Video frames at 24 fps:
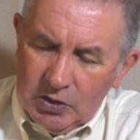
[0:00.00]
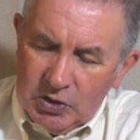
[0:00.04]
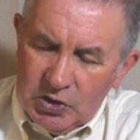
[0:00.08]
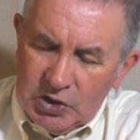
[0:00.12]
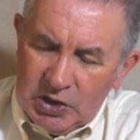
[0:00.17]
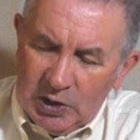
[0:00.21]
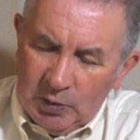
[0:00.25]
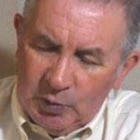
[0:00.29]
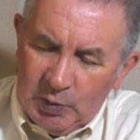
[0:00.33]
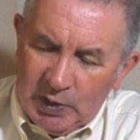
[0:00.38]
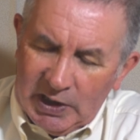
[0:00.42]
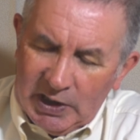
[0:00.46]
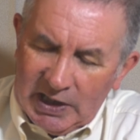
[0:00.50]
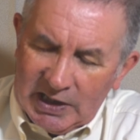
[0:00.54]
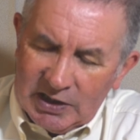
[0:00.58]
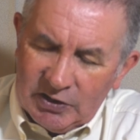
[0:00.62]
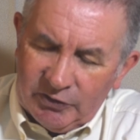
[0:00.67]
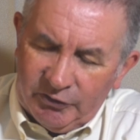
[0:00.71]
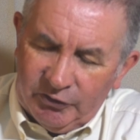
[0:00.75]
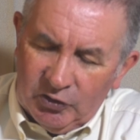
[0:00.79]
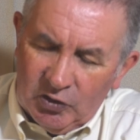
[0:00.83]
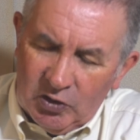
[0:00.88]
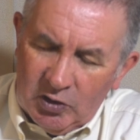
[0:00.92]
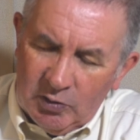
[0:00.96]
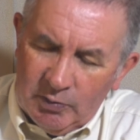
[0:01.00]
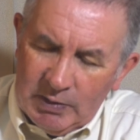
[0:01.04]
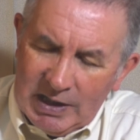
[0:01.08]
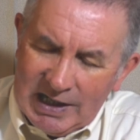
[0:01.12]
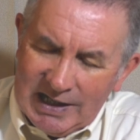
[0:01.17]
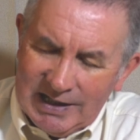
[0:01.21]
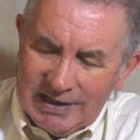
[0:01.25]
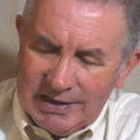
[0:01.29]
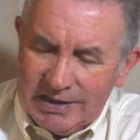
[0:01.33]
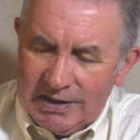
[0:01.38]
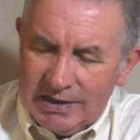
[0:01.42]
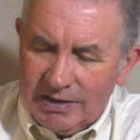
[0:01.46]
GPS
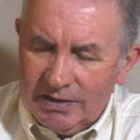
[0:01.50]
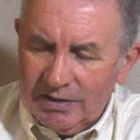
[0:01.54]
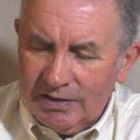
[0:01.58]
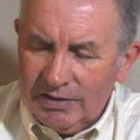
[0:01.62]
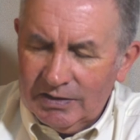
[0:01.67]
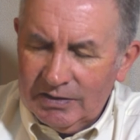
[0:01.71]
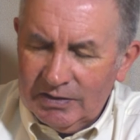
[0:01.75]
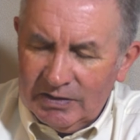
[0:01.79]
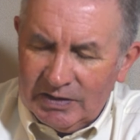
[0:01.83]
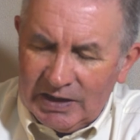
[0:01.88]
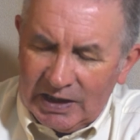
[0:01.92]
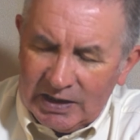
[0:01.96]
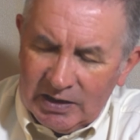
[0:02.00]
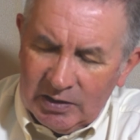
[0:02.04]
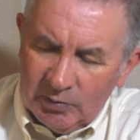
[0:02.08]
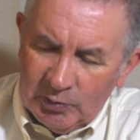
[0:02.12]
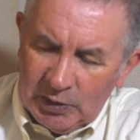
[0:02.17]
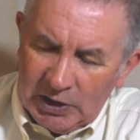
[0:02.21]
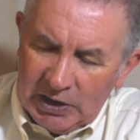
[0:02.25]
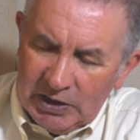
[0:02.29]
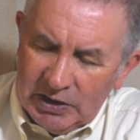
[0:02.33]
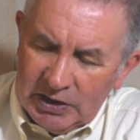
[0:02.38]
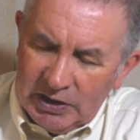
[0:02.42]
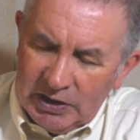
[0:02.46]
format, that'll be in